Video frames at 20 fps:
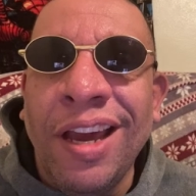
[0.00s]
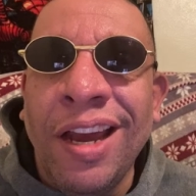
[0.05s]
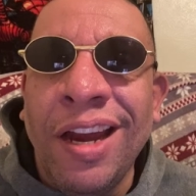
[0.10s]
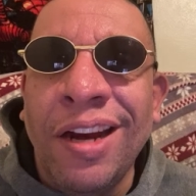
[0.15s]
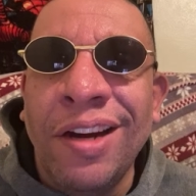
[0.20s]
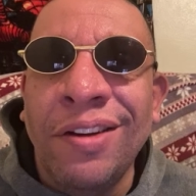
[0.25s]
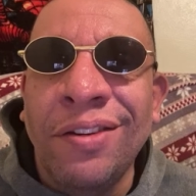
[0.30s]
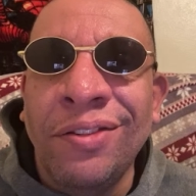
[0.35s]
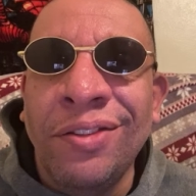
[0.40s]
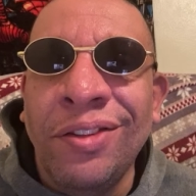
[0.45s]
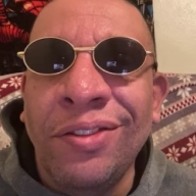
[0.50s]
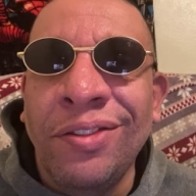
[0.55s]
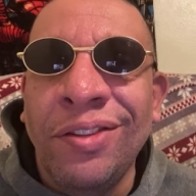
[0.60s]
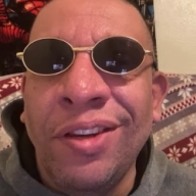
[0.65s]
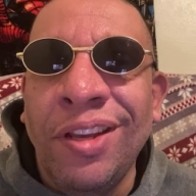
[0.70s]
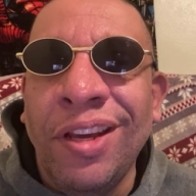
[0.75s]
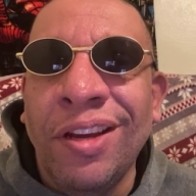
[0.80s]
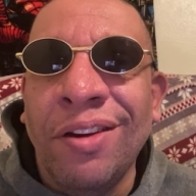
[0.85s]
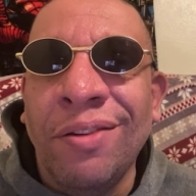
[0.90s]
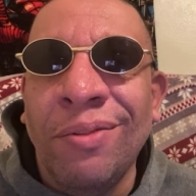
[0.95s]
Arnold
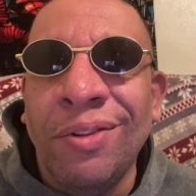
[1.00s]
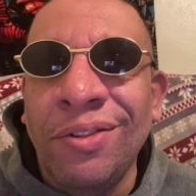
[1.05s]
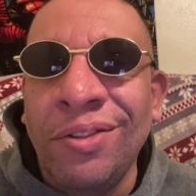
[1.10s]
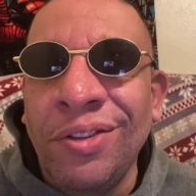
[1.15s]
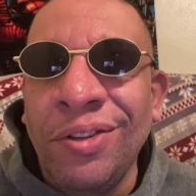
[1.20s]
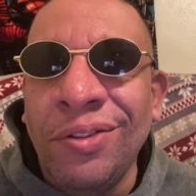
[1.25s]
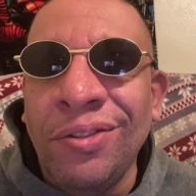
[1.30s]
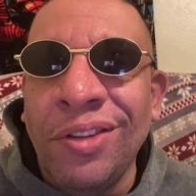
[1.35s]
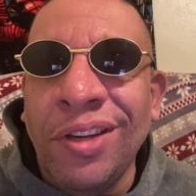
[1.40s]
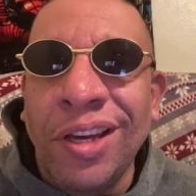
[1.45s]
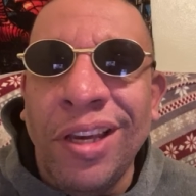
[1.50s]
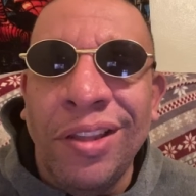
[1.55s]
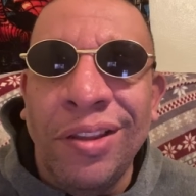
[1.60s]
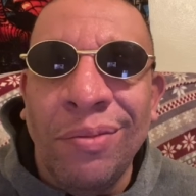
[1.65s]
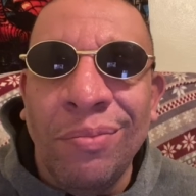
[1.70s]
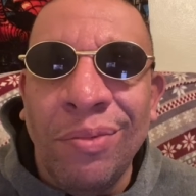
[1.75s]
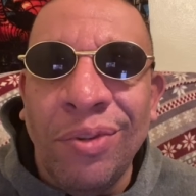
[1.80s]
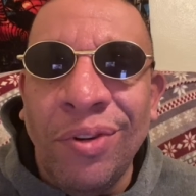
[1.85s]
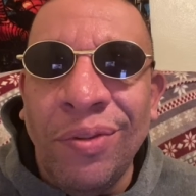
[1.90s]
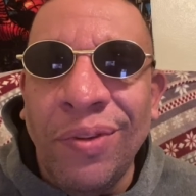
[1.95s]
Schwarzenegger was using in the
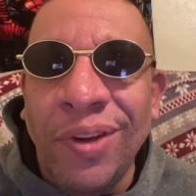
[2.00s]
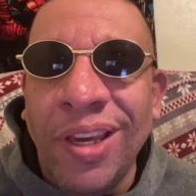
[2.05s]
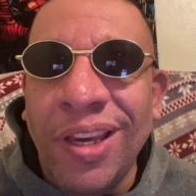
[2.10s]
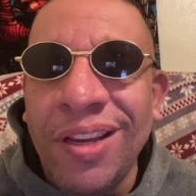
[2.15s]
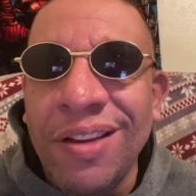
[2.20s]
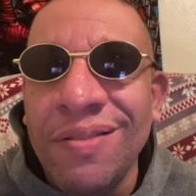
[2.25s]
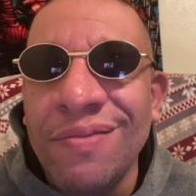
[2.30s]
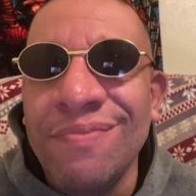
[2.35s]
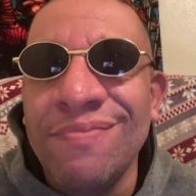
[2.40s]
movie.